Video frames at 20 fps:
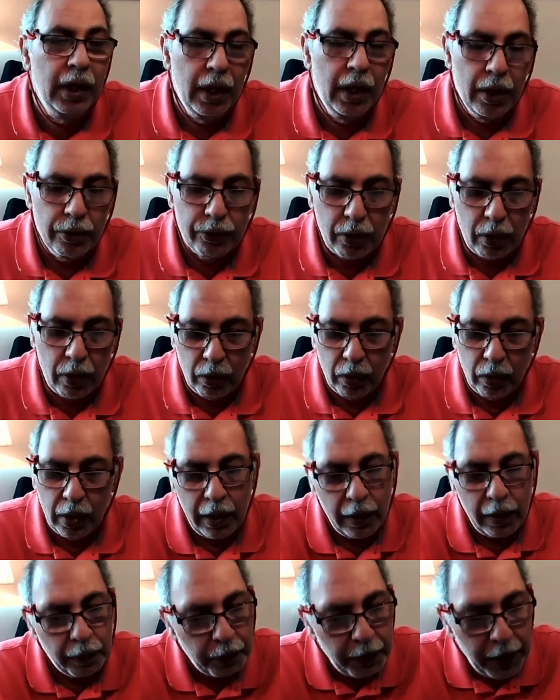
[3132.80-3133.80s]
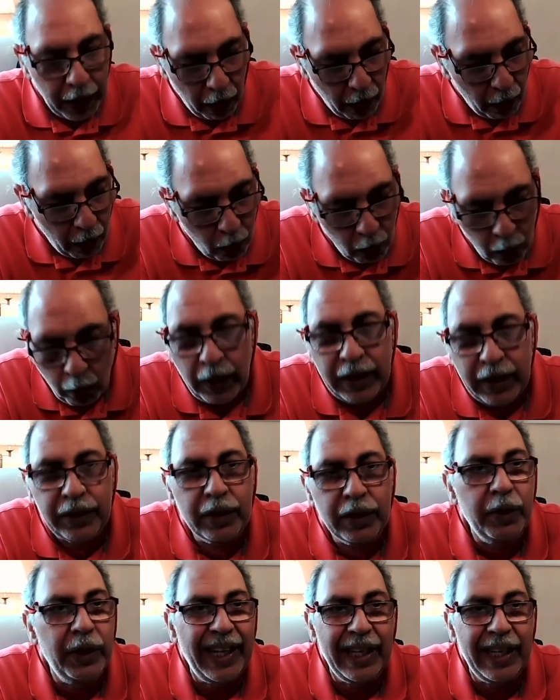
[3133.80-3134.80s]
So there are always
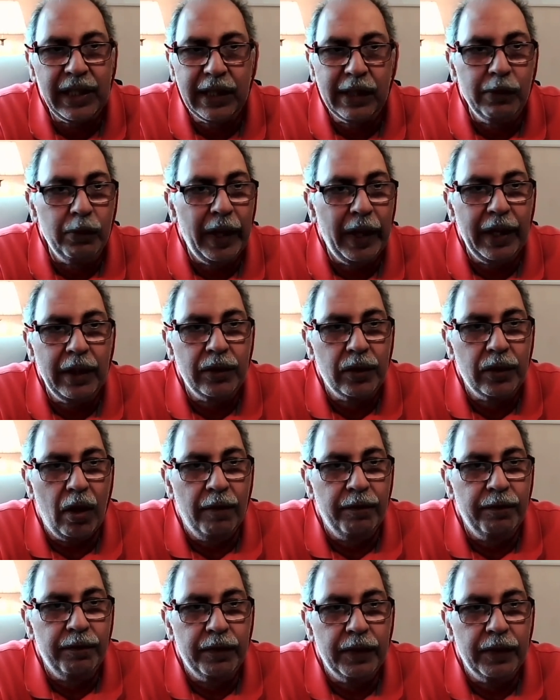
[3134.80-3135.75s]
creative ways of,